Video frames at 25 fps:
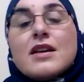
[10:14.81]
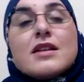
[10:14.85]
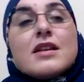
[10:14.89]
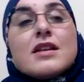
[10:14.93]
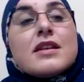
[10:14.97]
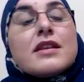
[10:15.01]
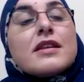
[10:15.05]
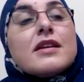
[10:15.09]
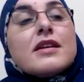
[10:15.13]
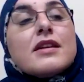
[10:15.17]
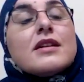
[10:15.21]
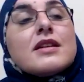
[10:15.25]

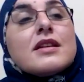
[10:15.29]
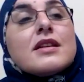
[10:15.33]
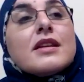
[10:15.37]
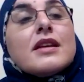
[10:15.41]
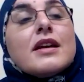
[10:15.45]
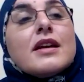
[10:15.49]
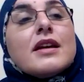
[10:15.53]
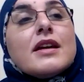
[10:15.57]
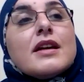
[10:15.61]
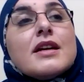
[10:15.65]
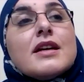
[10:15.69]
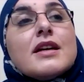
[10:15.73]
The third
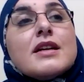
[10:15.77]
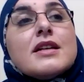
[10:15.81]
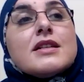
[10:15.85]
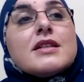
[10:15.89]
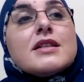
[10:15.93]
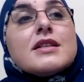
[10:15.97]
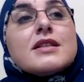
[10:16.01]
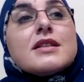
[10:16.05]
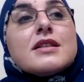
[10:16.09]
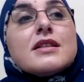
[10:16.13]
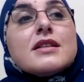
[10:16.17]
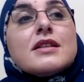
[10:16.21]
thing
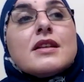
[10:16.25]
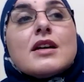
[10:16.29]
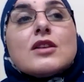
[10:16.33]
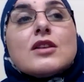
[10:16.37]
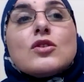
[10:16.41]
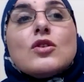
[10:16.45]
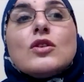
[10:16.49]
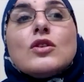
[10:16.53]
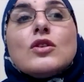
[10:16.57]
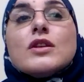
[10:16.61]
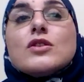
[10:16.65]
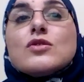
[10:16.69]
is
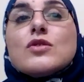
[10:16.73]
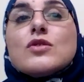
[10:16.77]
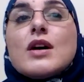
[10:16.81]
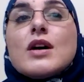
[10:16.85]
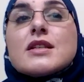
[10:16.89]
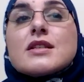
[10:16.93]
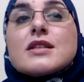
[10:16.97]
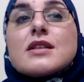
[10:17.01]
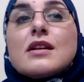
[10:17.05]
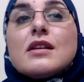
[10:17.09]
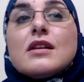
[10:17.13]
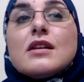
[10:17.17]
not only to
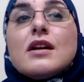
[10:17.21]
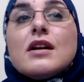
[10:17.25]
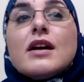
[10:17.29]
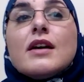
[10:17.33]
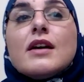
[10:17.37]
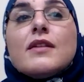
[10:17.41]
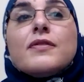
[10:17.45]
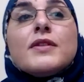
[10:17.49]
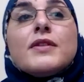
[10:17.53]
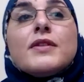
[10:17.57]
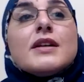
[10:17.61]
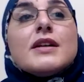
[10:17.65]
ask Allah,
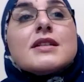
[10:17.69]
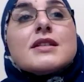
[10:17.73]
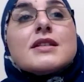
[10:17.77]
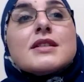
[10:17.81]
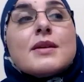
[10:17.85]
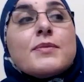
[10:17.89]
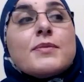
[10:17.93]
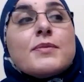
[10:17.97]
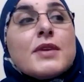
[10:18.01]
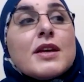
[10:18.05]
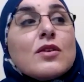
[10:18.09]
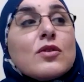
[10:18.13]
if there is
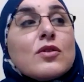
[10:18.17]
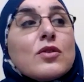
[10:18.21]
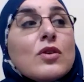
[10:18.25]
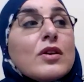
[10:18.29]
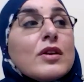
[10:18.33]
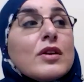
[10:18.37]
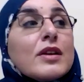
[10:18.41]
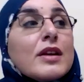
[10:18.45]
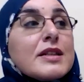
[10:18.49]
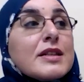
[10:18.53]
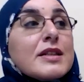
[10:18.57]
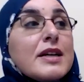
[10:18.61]
something
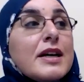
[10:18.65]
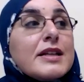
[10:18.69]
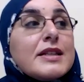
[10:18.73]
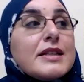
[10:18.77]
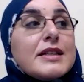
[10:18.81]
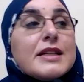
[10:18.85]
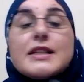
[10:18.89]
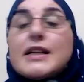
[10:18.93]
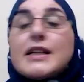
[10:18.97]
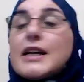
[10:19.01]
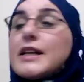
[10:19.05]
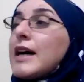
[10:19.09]
wrong that I
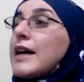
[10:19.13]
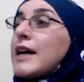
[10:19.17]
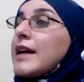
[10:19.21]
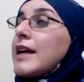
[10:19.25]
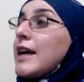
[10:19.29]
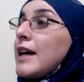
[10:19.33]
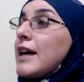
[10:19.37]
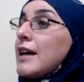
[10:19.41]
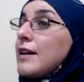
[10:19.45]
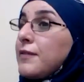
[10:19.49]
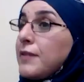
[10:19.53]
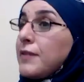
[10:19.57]
did and I
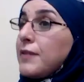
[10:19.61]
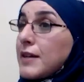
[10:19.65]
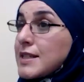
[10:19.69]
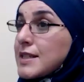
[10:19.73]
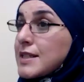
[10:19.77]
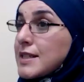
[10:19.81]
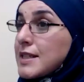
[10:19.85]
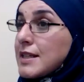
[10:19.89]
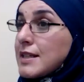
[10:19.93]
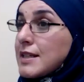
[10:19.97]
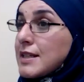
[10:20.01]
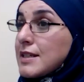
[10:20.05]
can't
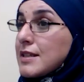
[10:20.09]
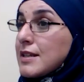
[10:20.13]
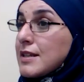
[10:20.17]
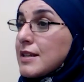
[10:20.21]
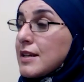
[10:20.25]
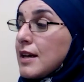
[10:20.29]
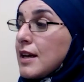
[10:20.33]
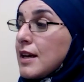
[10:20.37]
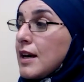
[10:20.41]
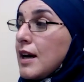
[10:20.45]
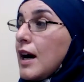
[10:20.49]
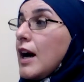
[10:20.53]
fix it,
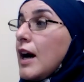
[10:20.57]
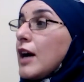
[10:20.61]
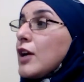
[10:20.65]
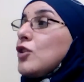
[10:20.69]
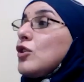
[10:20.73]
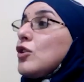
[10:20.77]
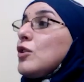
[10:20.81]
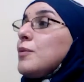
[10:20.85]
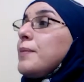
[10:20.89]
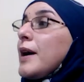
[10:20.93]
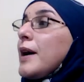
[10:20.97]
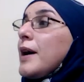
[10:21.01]
I
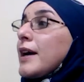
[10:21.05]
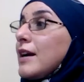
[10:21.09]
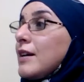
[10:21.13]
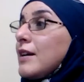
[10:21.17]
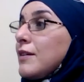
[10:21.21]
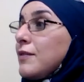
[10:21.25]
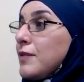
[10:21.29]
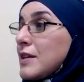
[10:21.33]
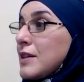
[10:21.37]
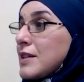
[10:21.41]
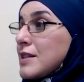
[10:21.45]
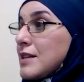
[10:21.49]
go back
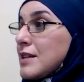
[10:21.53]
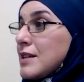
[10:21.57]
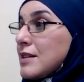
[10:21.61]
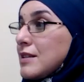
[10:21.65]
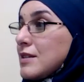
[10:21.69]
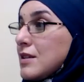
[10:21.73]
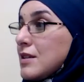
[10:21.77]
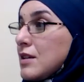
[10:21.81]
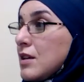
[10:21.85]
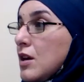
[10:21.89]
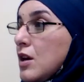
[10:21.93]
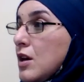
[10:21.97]
and fix
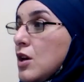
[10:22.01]
it.